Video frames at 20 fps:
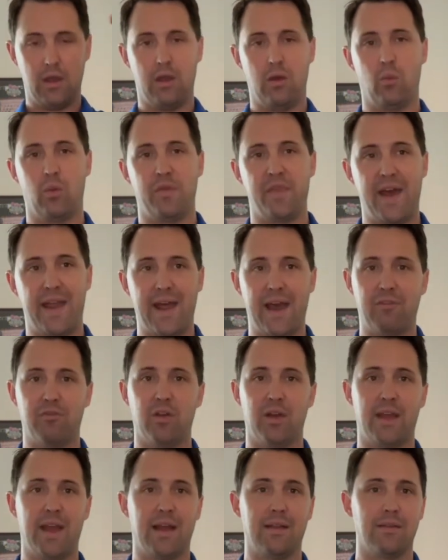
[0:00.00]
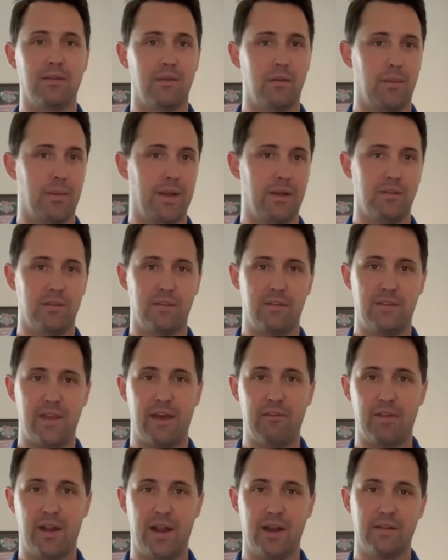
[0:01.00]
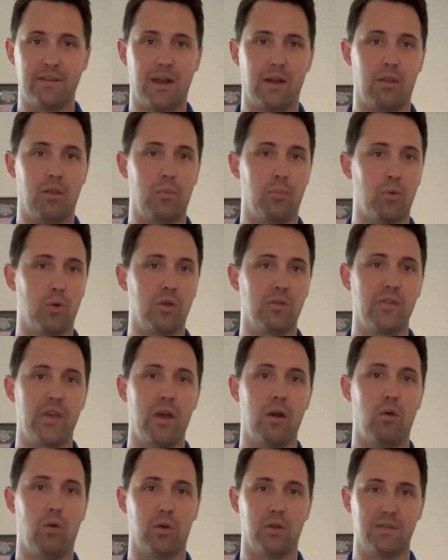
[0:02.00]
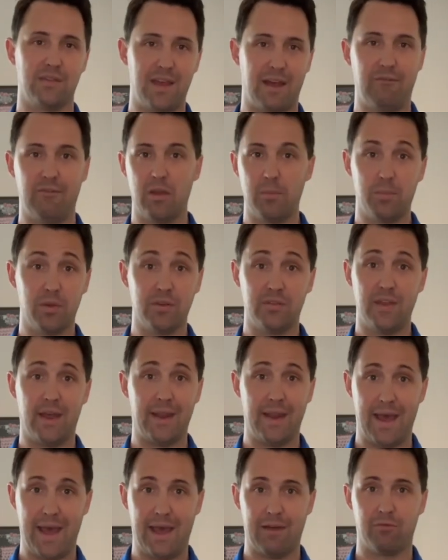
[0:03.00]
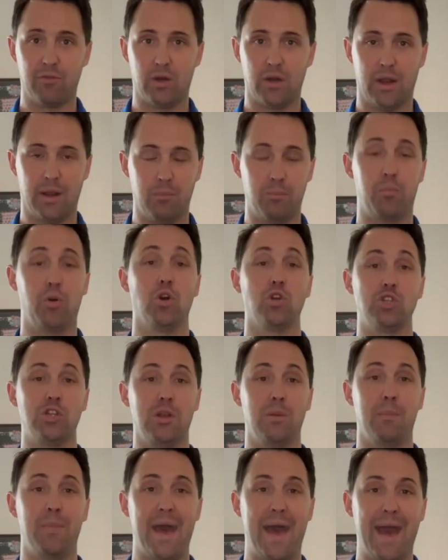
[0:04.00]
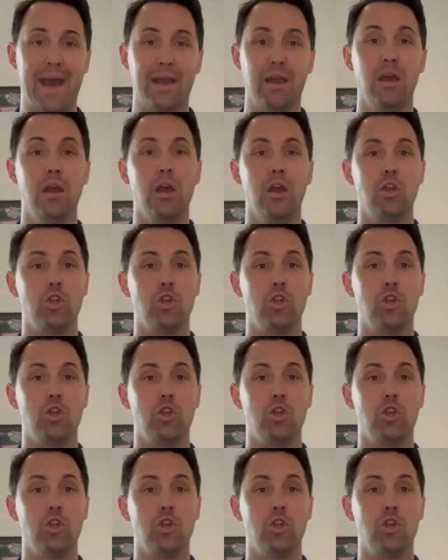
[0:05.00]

With that effort, again, about 7 out of 10 on the Borg scale, or 70% effort in pushing back.